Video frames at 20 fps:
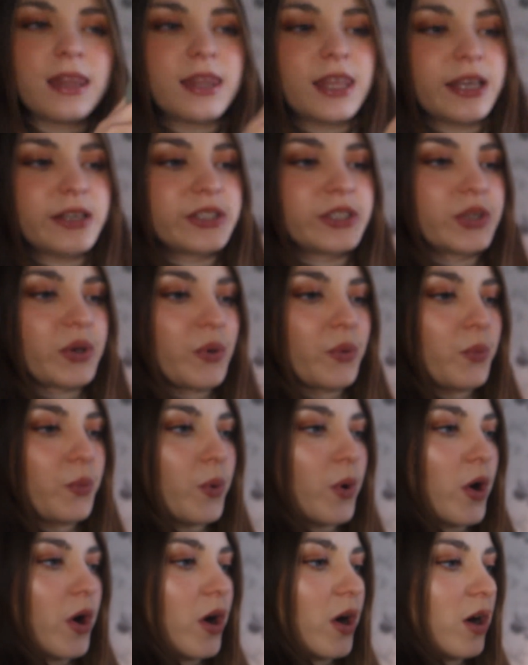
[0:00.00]
This
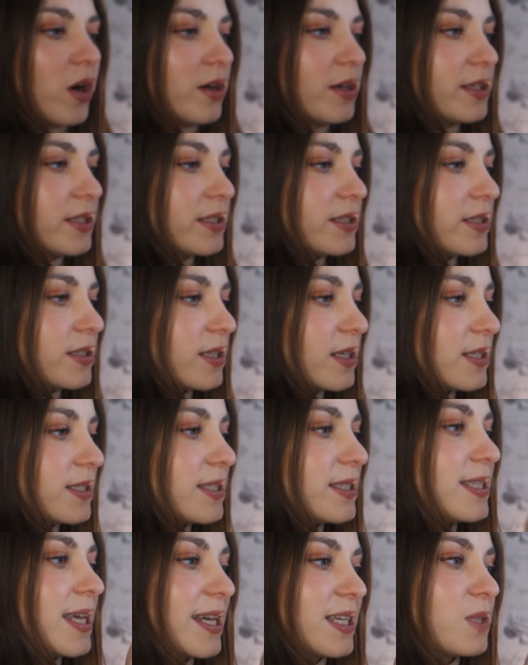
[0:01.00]
was
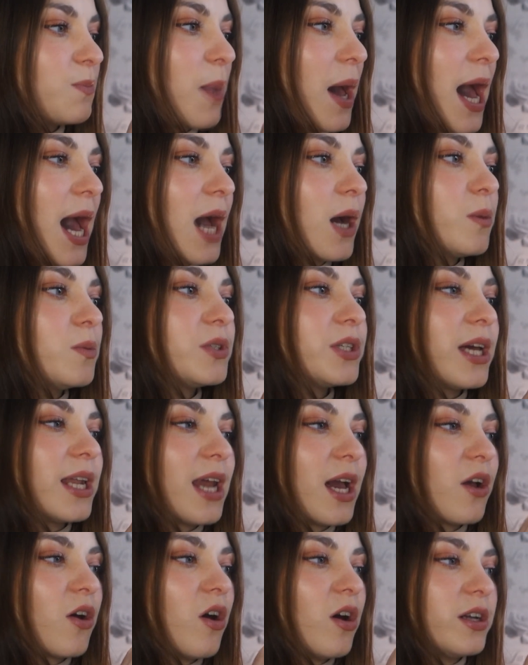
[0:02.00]
£6
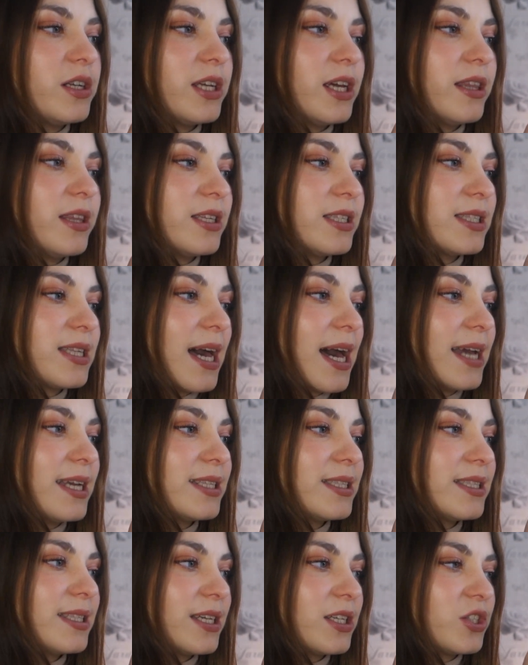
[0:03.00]
and I got it in the
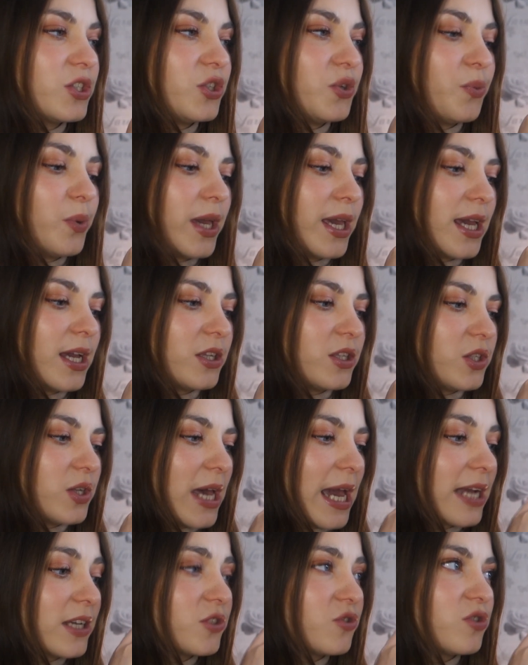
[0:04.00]
size 6 to 8,
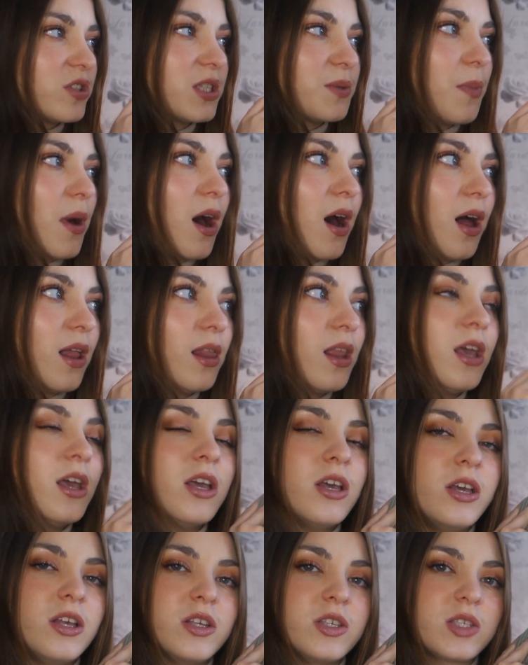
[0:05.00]
so extra small.
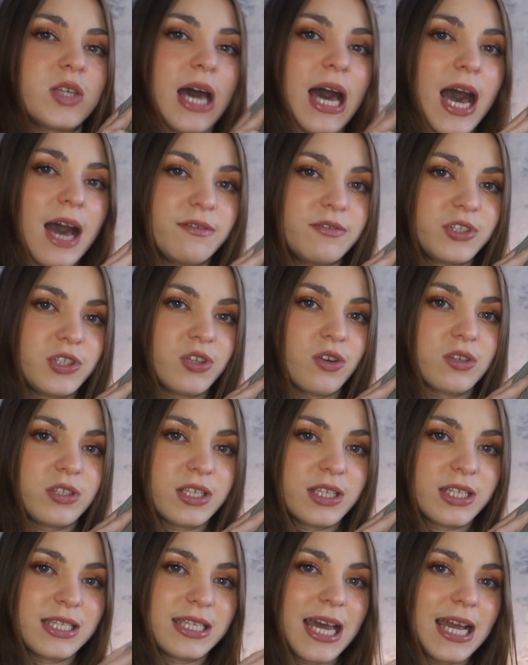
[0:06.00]
So I have stuck
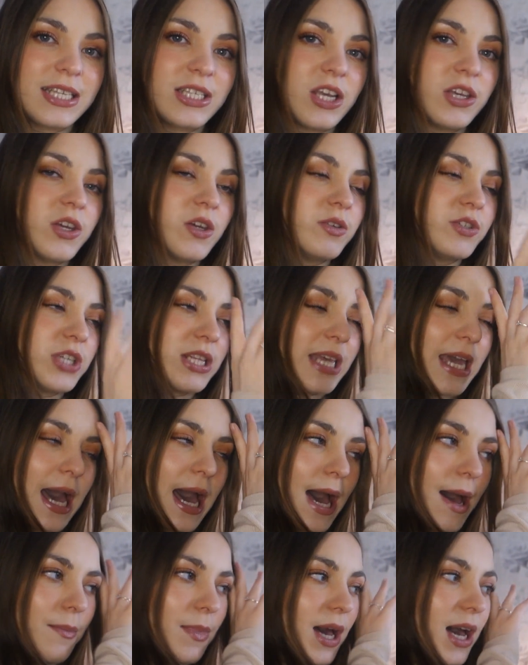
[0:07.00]
to the size I usually
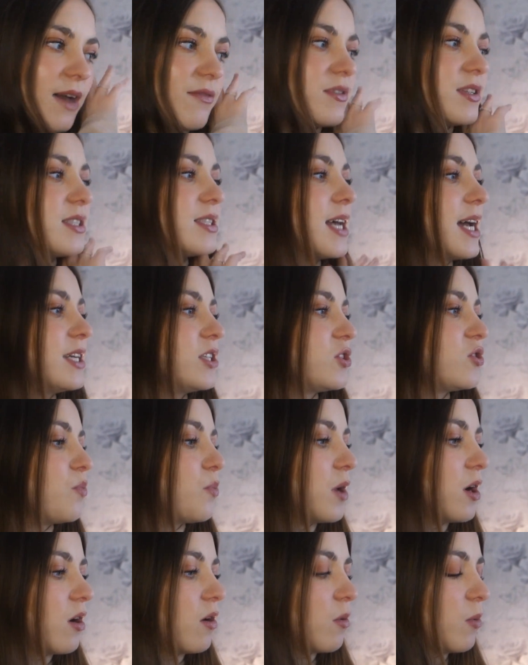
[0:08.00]
am. I haven't sized
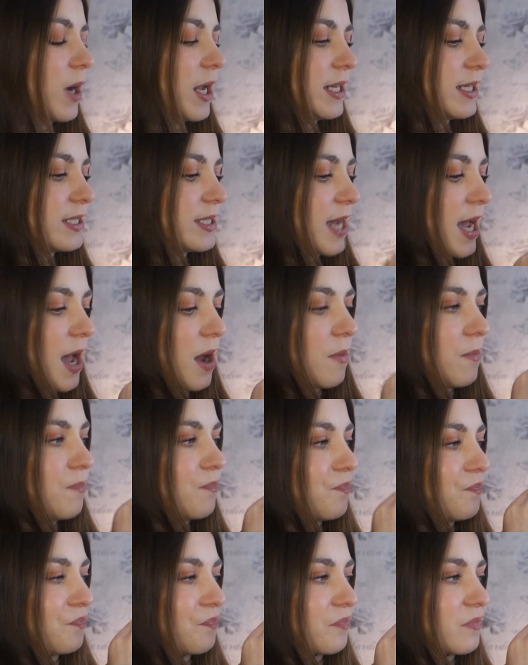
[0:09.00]
up or went down.